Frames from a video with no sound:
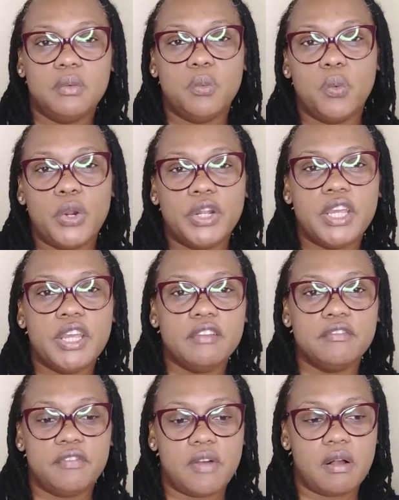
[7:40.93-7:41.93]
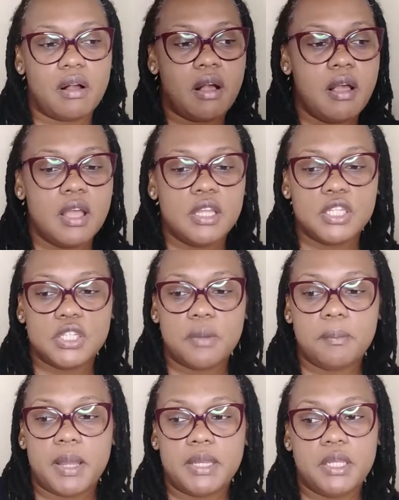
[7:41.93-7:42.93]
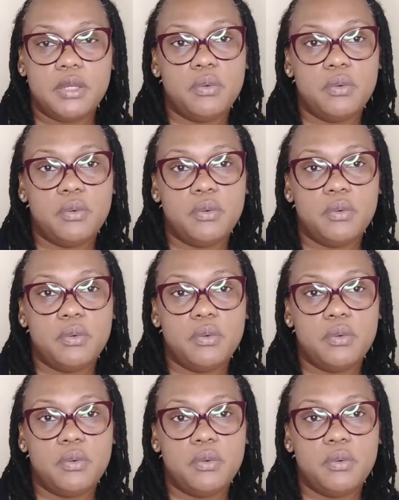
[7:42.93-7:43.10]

working for somebody